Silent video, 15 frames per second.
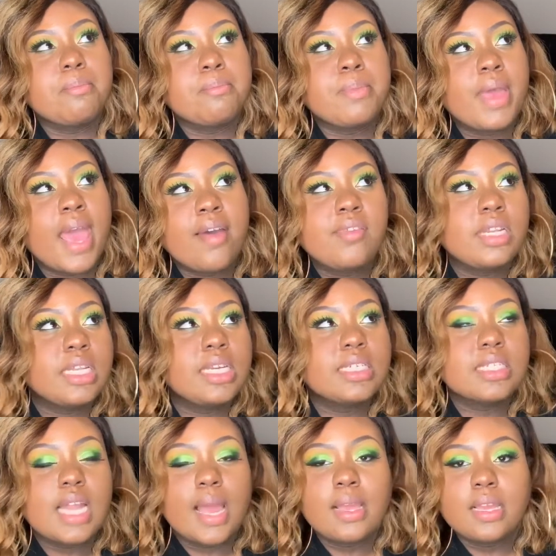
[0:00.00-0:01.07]
heavenly is
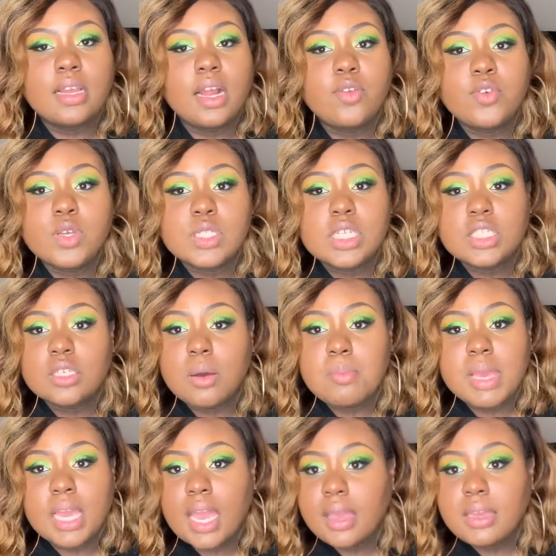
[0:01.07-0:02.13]
like, girl, if you sit your
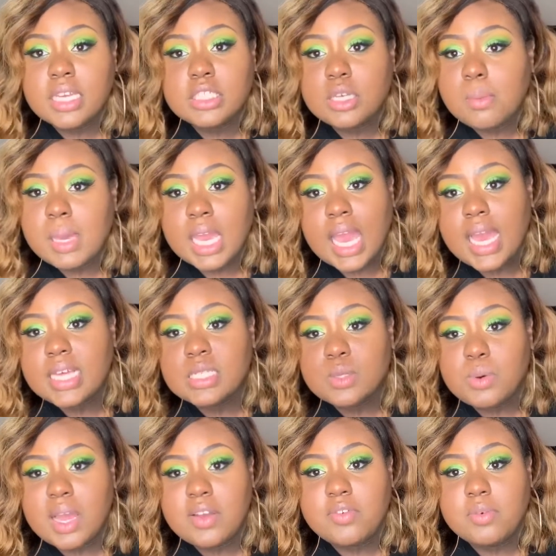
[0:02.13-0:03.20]
big, get your big ass
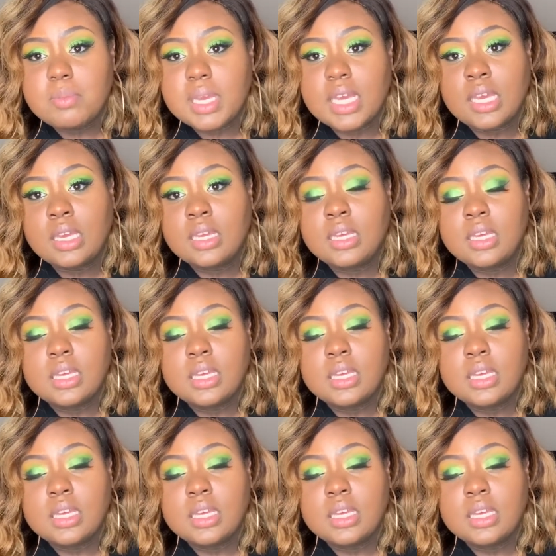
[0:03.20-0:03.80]
away from me.